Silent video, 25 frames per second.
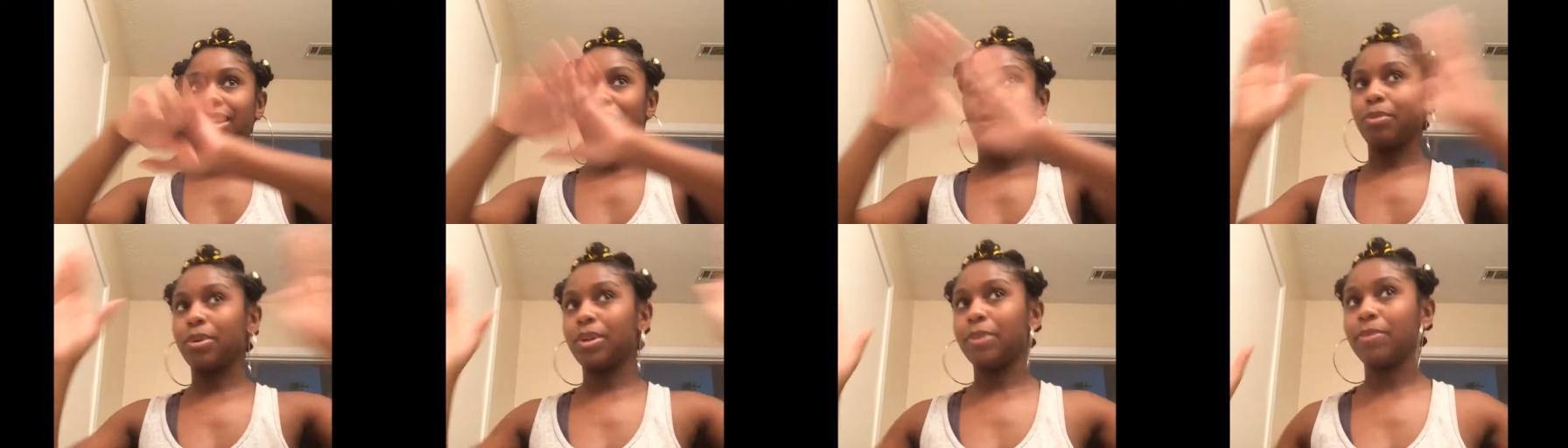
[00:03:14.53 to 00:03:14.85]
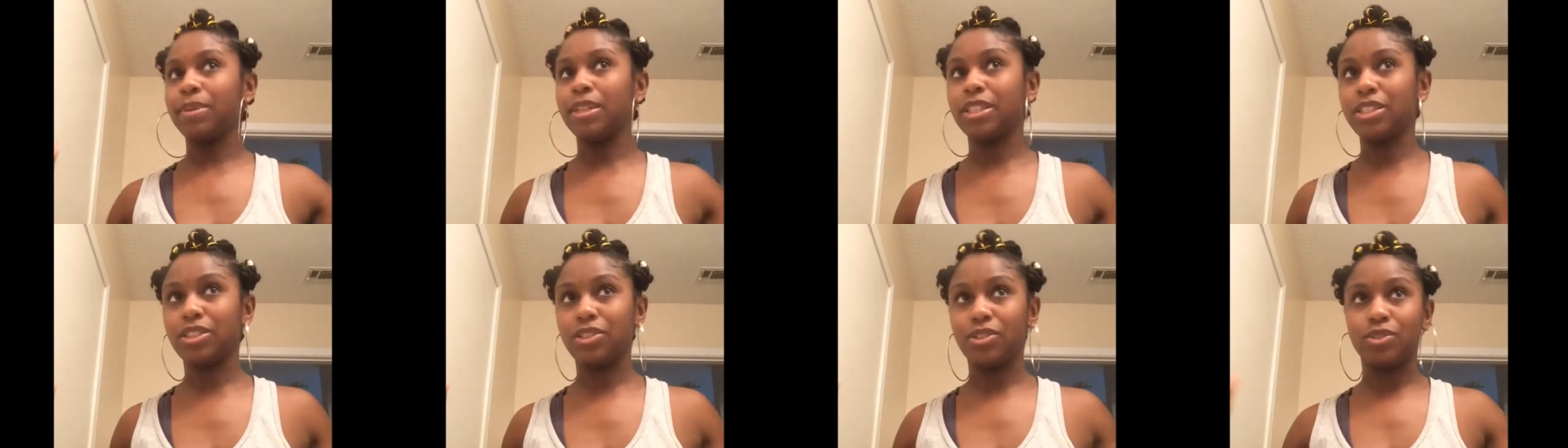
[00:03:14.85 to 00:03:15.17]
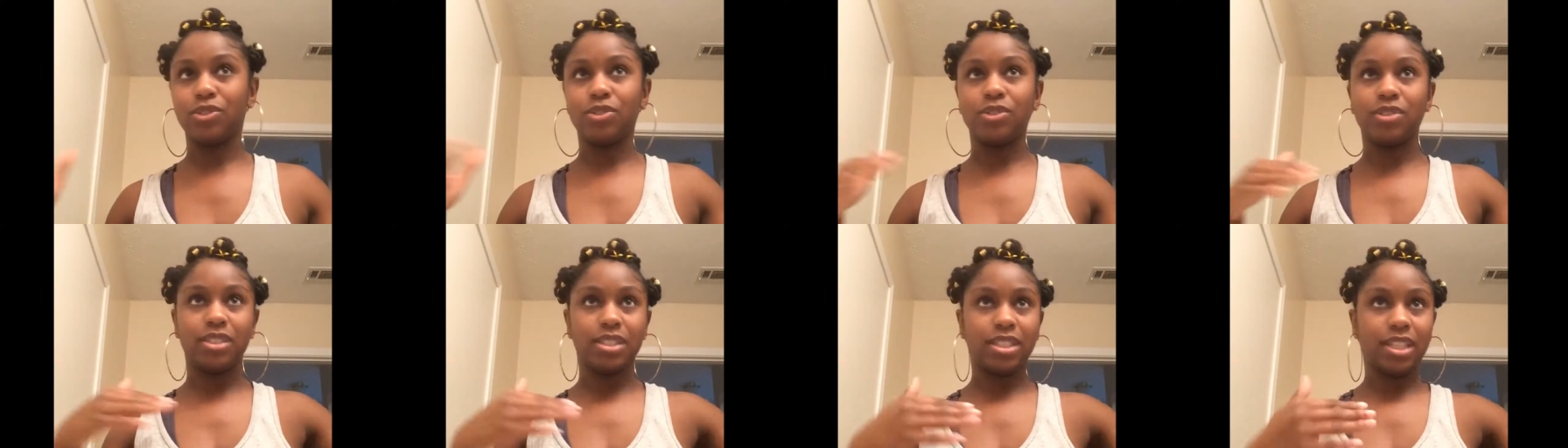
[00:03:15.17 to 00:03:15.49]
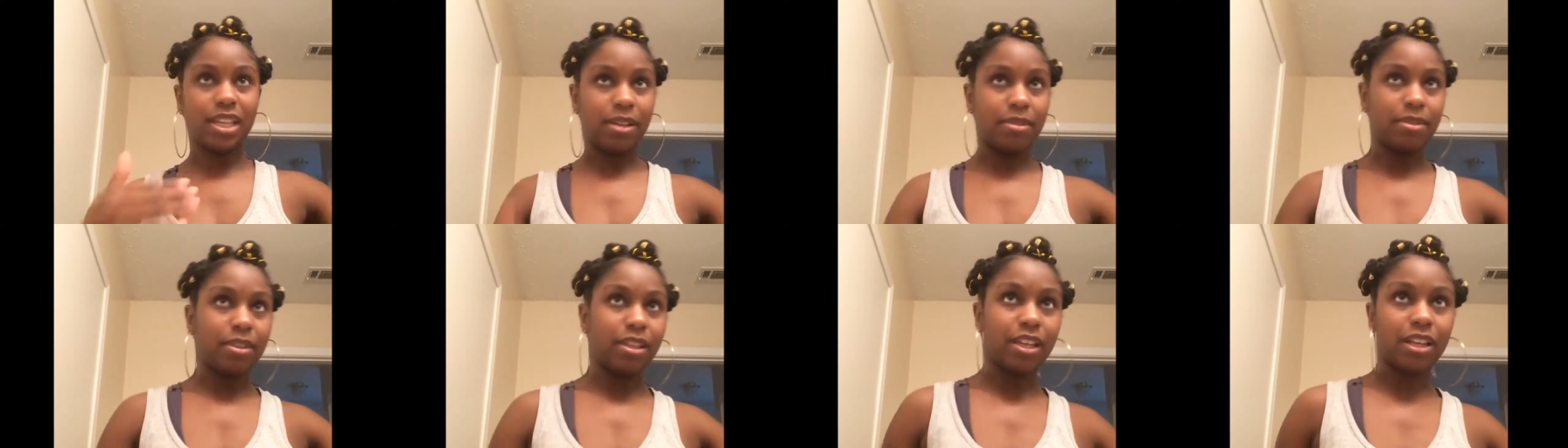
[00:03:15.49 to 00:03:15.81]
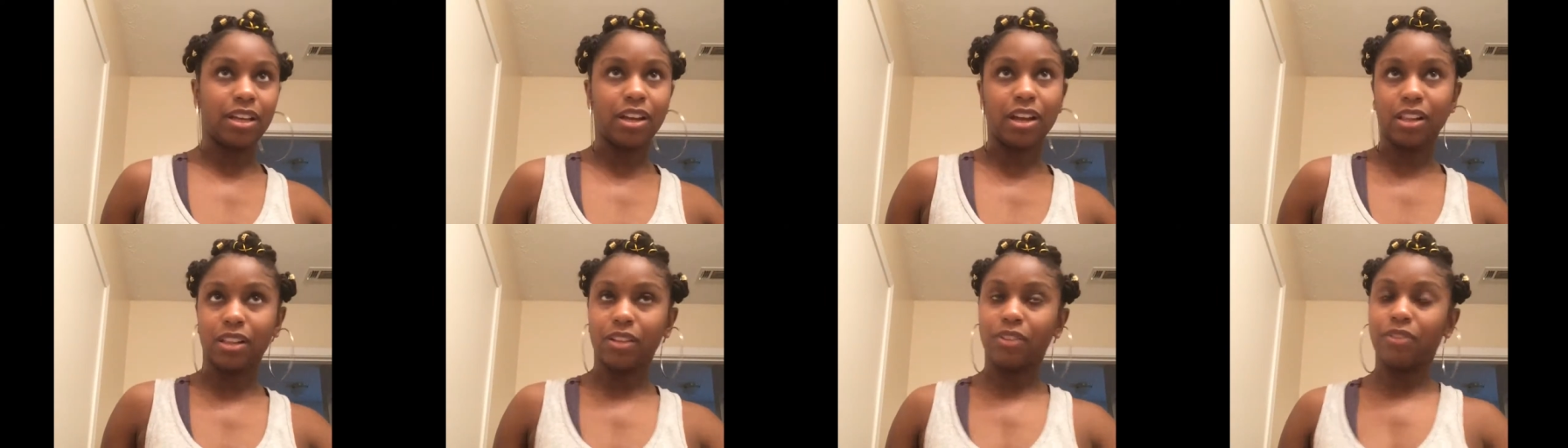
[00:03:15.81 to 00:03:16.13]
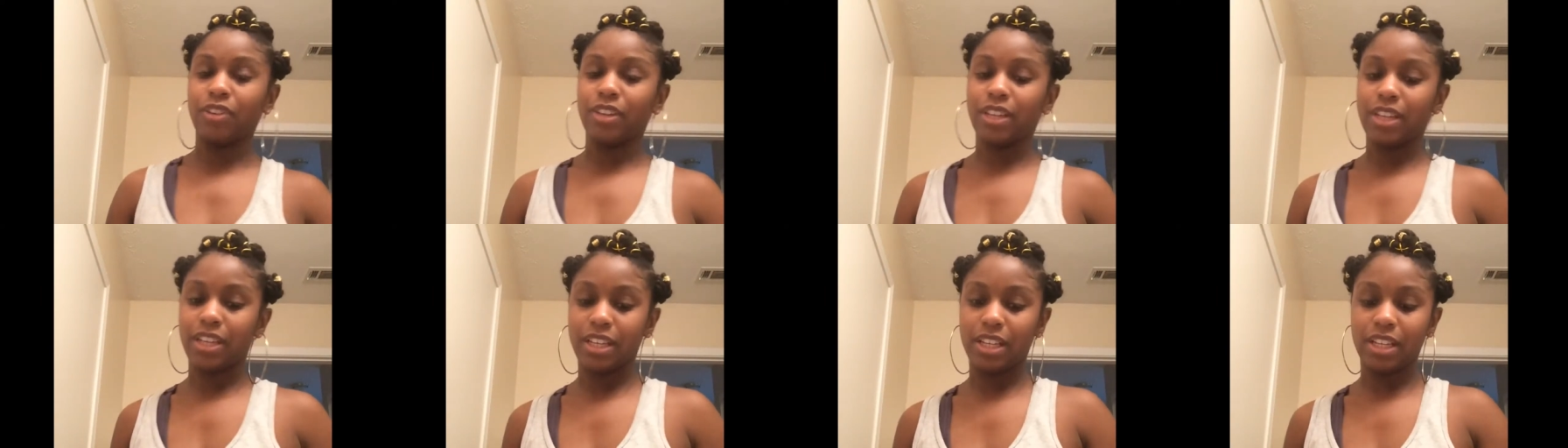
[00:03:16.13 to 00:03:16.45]
I'm pretty much gonna do the same thing all
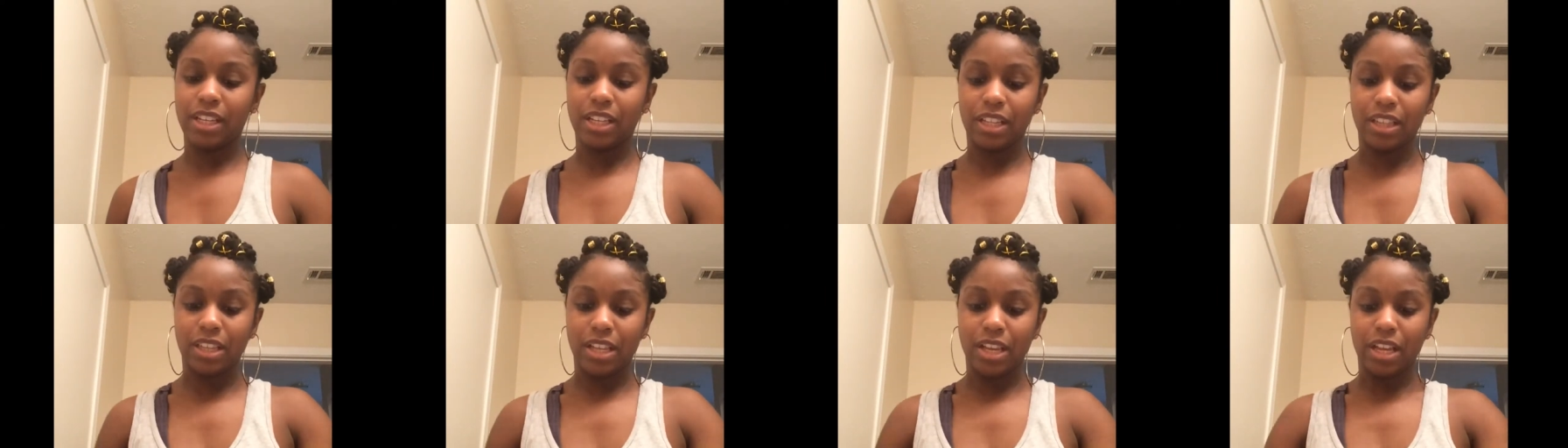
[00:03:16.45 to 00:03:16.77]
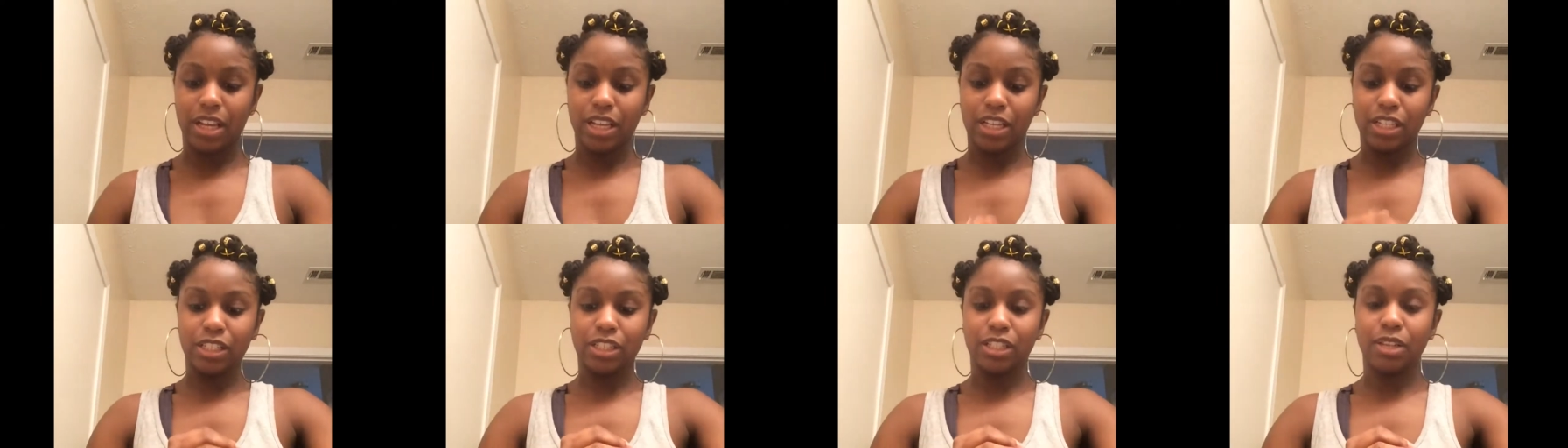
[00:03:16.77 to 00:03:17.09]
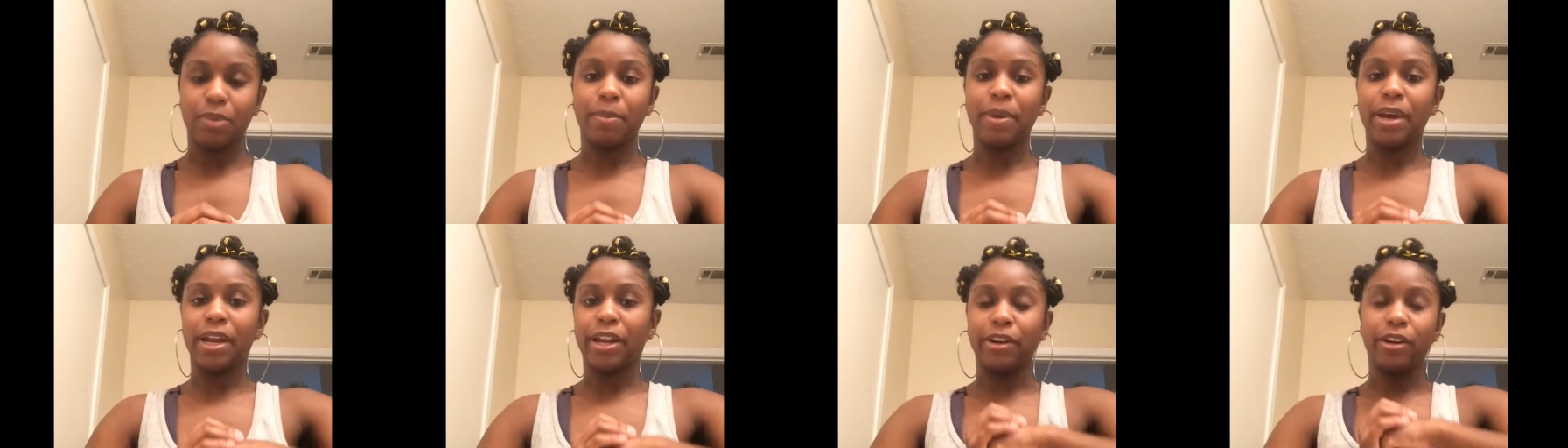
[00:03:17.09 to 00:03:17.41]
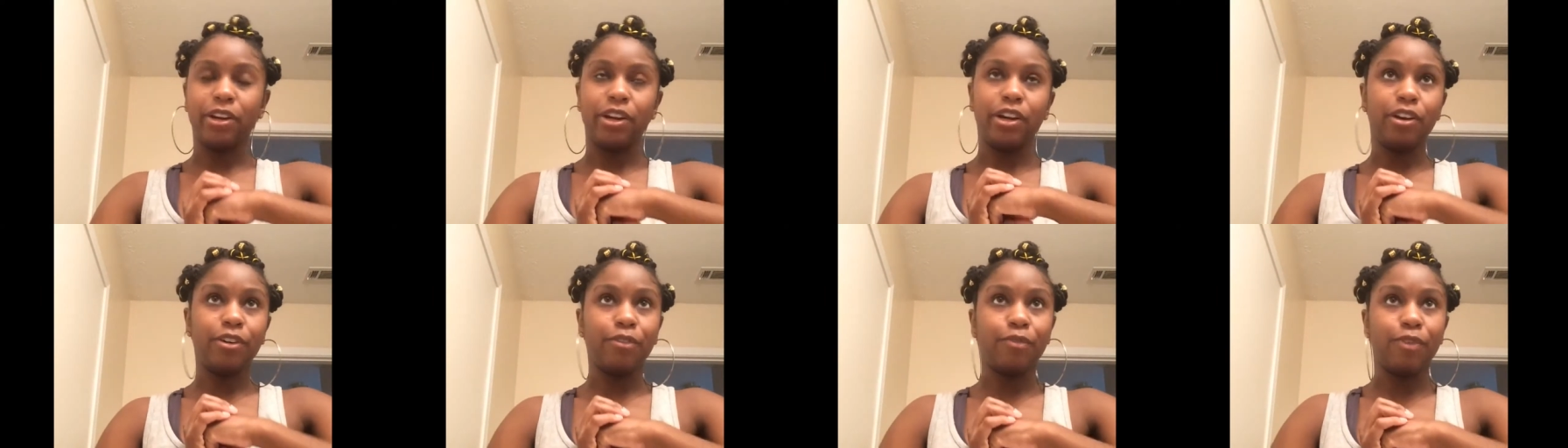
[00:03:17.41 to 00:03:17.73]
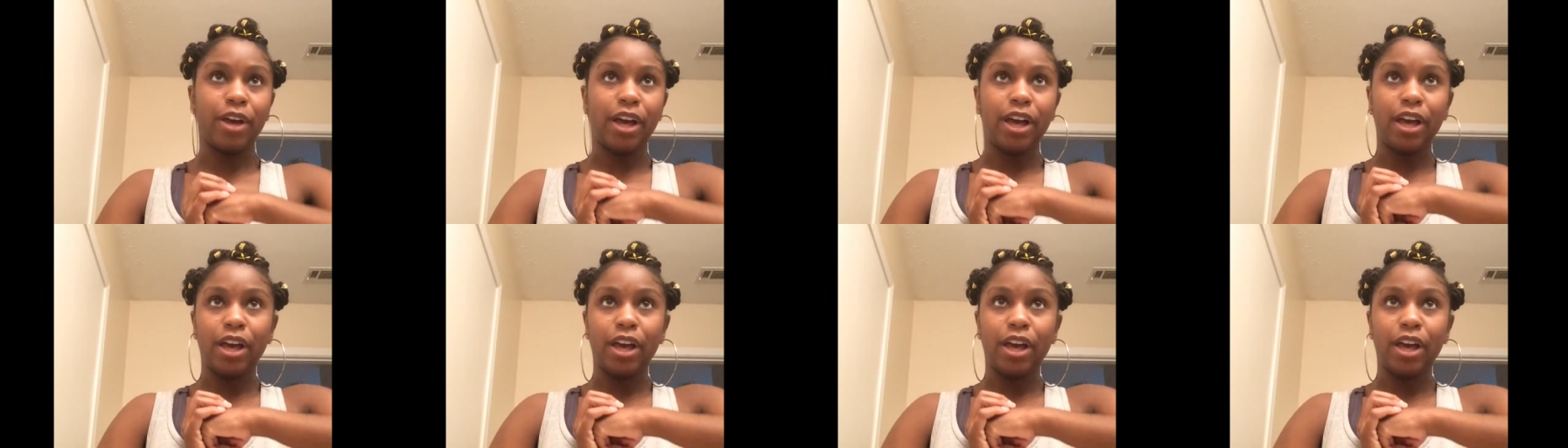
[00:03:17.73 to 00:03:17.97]
over again. It's a matter of